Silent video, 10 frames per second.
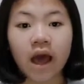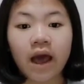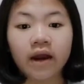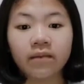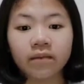
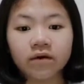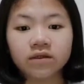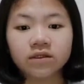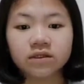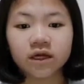and a
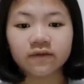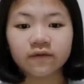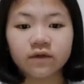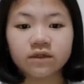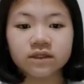most
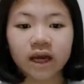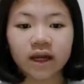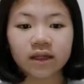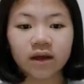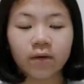dreadful
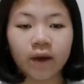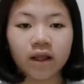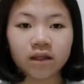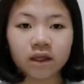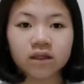sight
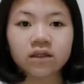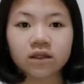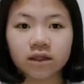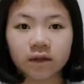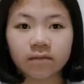awaited
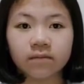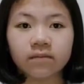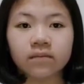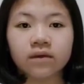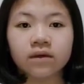
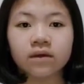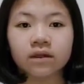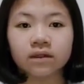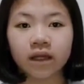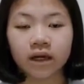them
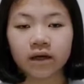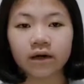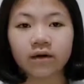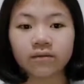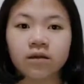there.
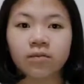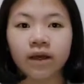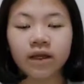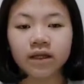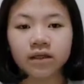The
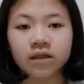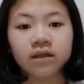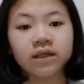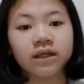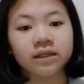
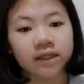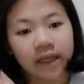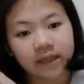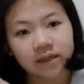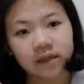maiden lay
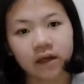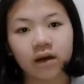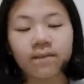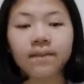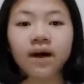dead
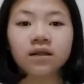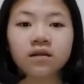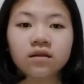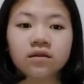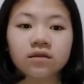
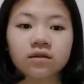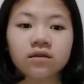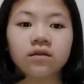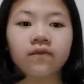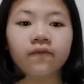upon
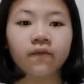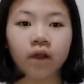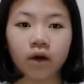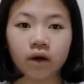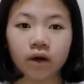the
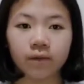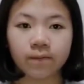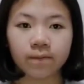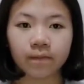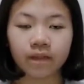floor,
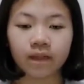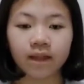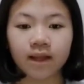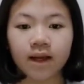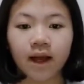
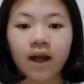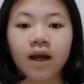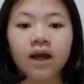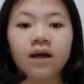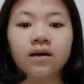
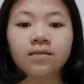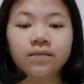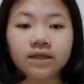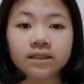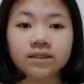her
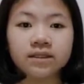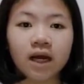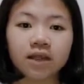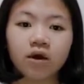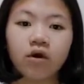breast
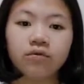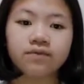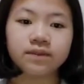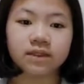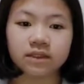cut
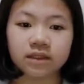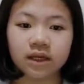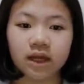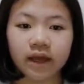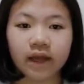open,
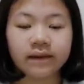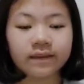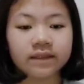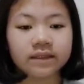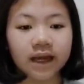and
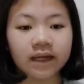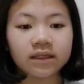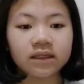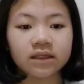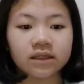beside
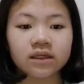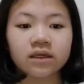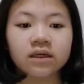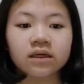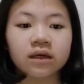
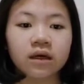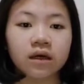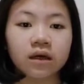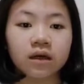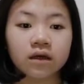her
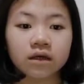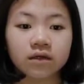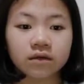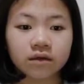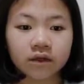
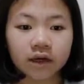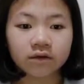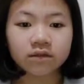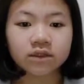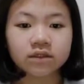
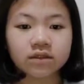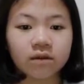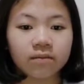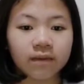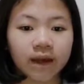crouched the
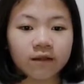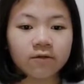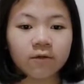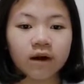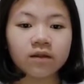mad
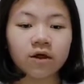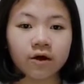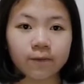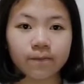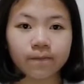warlock,